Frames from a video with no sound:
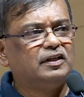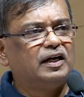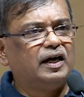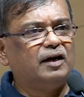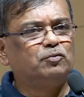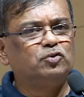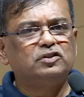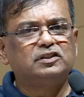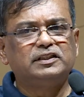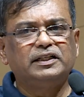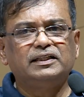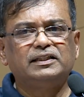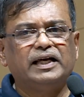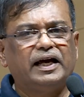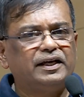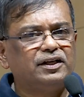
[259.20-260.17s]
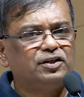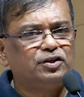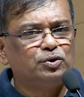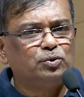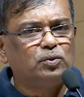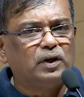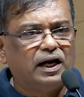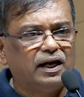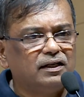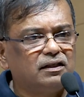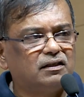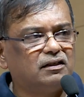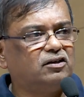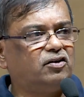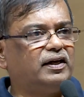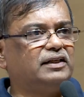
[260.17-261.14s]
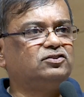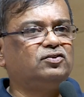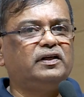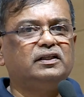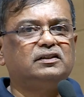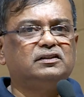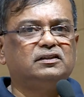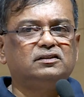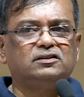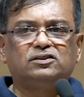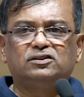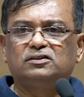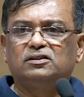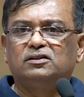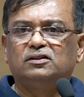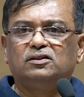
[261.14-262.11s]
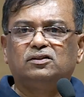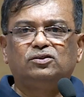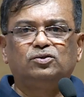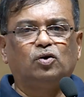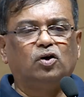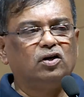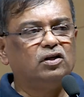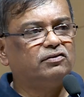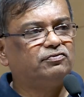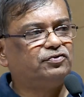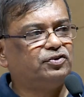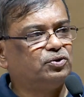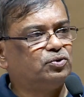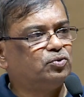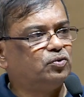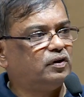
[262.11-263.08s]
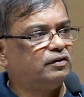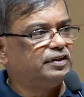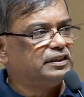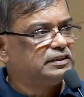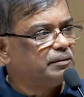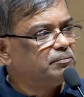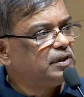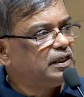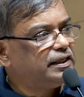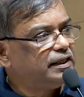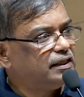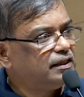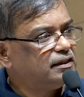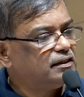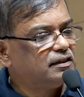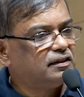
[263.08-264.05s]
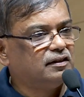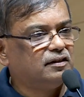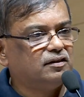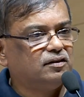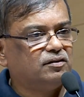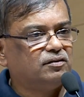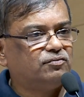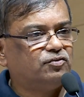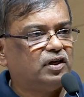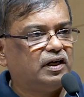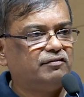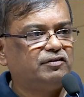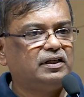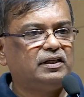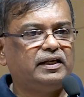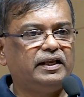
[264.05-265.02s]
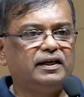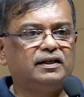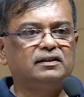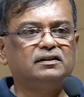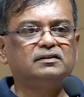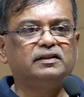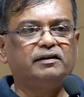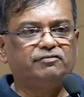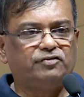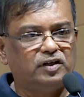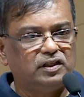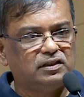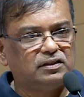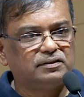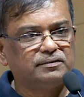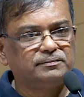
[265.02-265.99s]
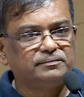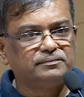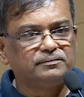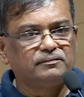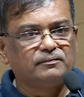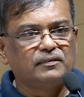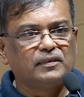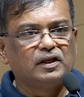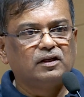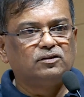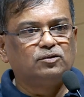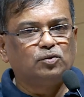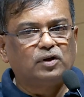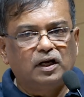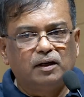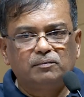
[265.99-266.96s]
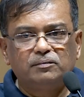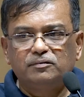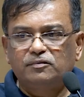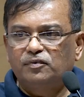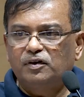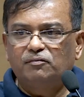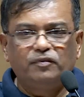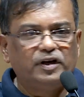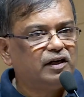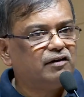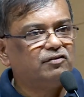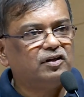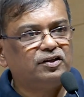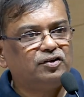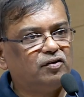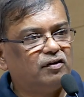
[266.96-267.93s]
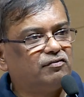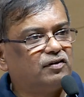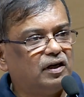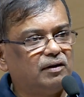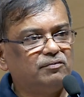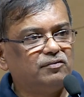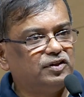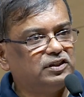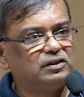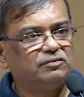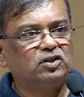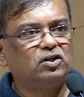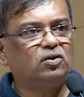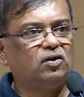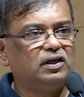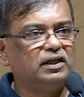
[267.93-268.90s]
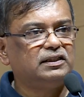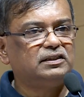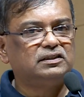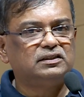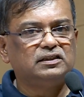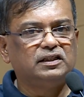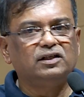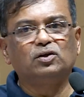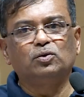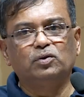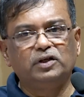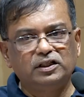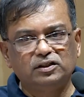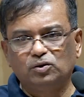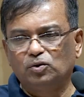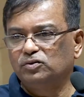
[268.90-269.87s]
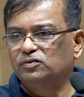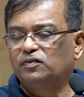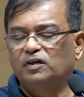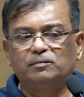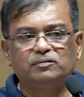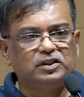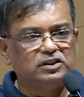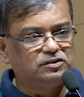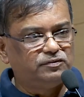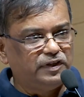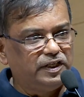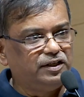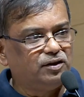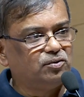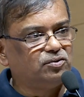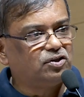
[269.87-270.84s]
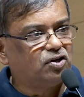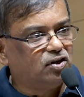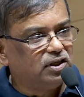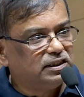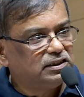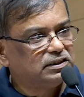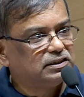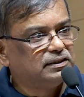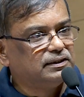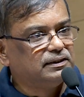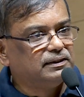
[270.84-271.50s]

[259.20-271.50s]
I would say thank you and congratulations to all of you who have assembled here, for having taken this effort to come from wherever you have come, whichever college, including those from this very old college,